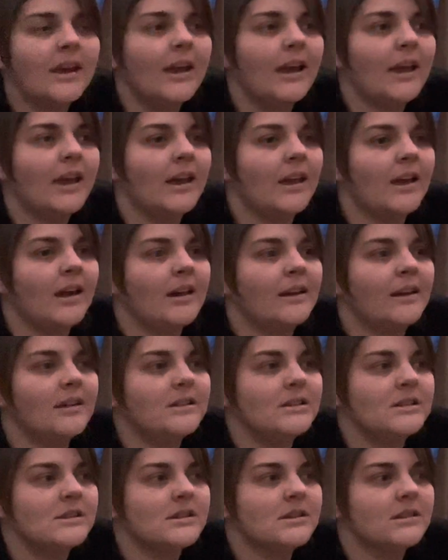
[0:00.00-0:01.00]

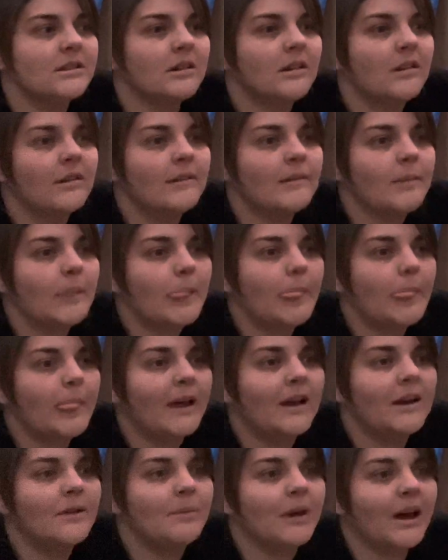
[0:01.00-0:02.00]
And
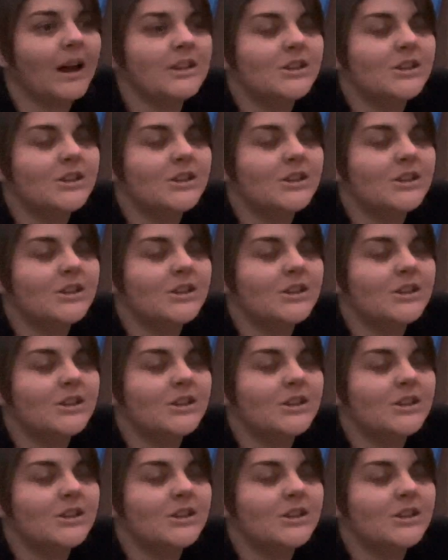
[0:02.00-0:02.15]
I